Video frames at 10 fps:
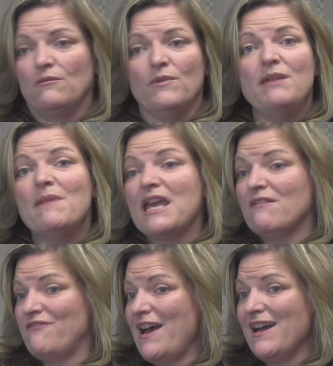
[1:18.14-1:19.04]
We may,
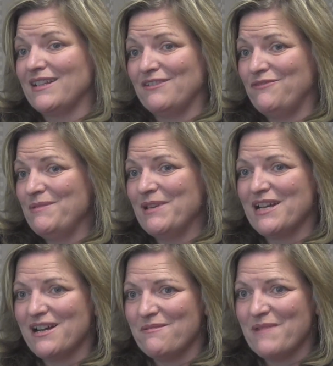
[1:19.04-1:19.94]
in fact, if we
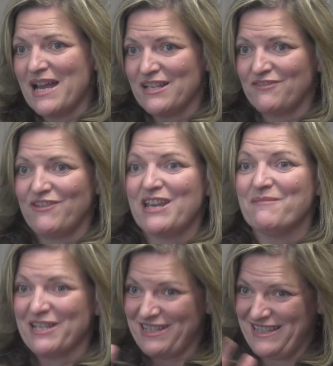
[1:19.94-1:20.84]
become as
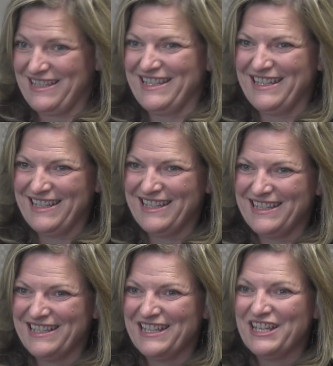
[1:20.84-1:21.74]
famous
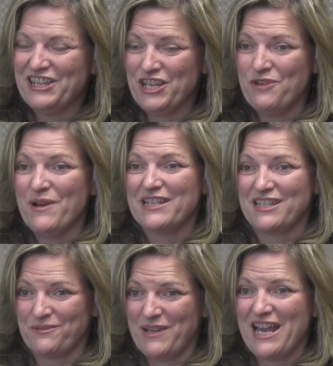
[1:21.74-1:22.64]
in the US
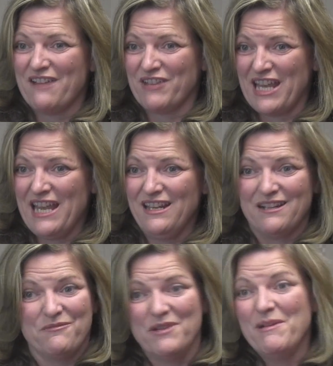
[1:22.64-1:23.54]
as we have in
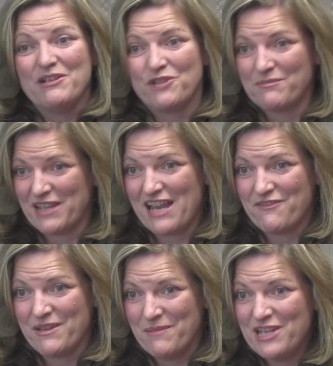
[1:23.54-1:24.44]
Canada, we might drop the
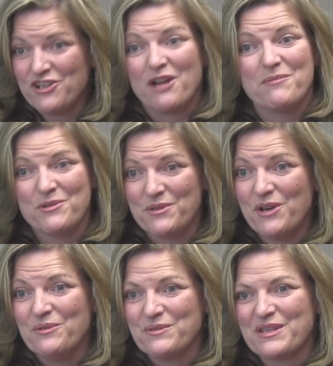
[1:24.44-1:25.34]
cafe and bake shop. Who
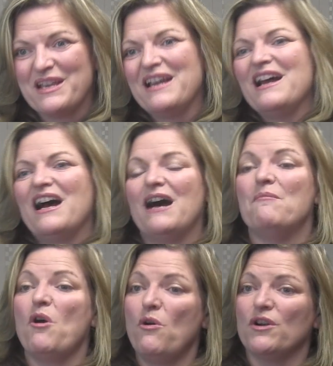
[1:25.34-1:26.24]
knows?
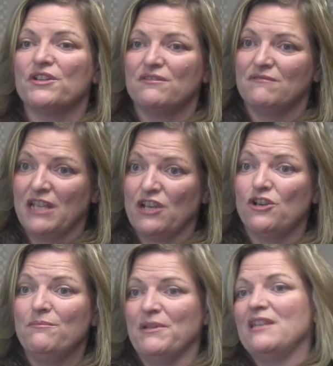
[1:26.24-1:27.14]
Or it
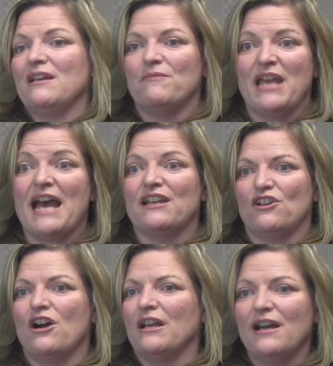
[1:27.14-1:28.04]
could be that we
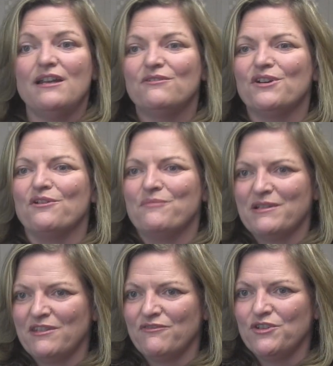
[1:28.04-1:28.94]
added on. I don't know
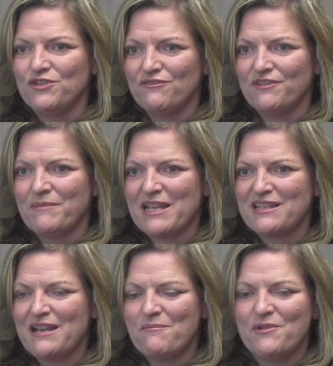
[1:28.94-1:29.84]
the future from that
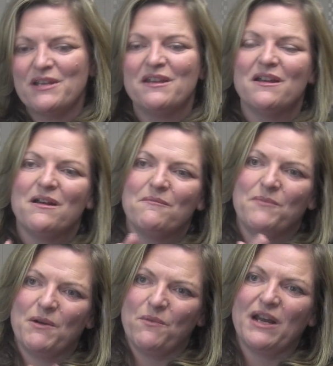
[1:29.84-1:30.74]
standpoint.
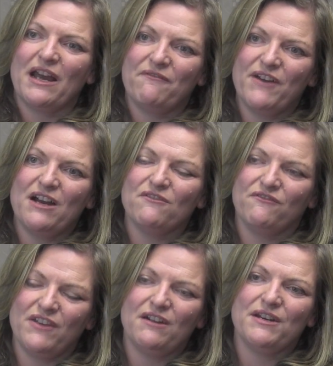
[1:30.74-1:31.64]
But what I
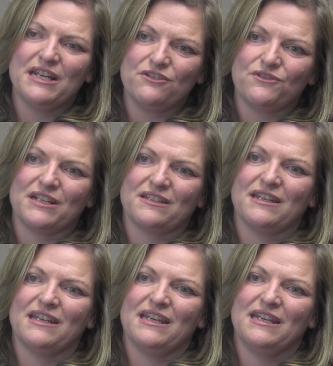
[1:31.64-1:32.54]
found very
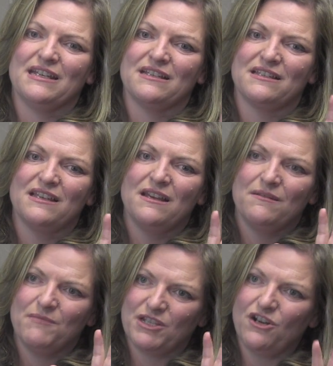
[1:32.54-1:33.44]
interesting is
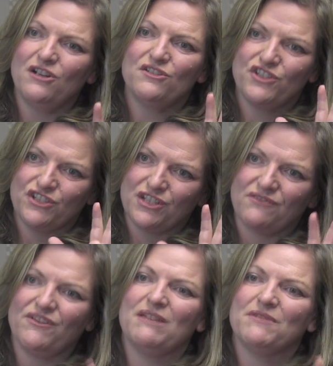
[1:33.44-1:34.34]
McDonald's is
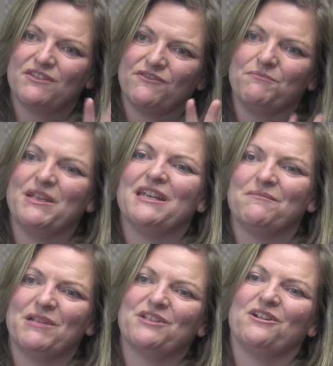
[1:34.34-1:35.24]
just famous for
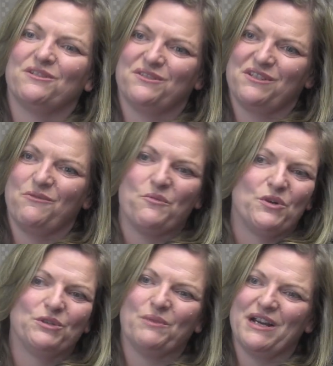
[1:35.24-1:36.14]
being McDonald's
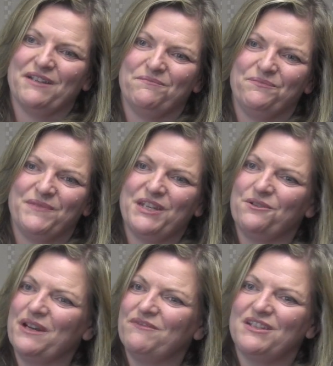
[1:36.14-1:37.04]
worldwide. They
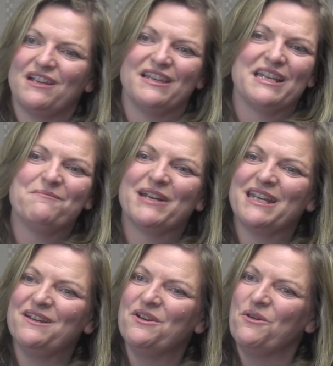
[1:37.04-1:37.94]
don't have to tell
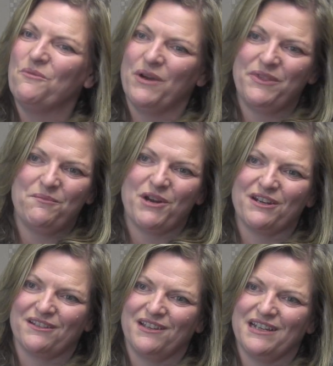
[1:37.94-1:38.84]
anybody what their
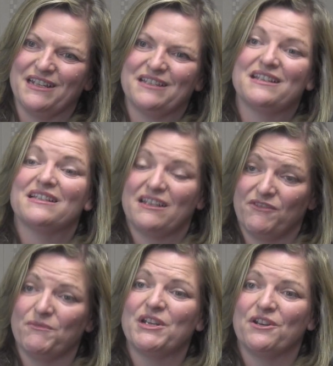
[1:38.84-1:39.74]
product line is, because
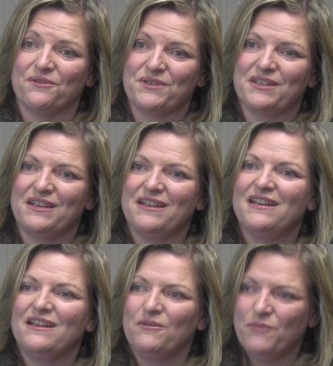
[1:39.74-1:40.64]
everyone knows.
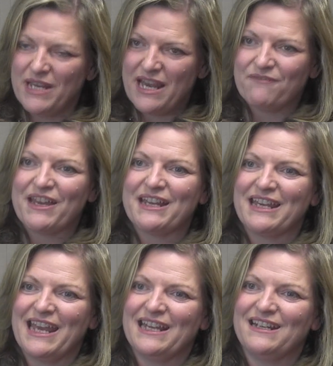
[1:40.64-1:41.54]
We have that
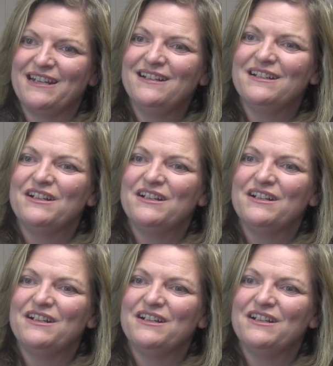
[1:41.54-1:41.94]
in Canada.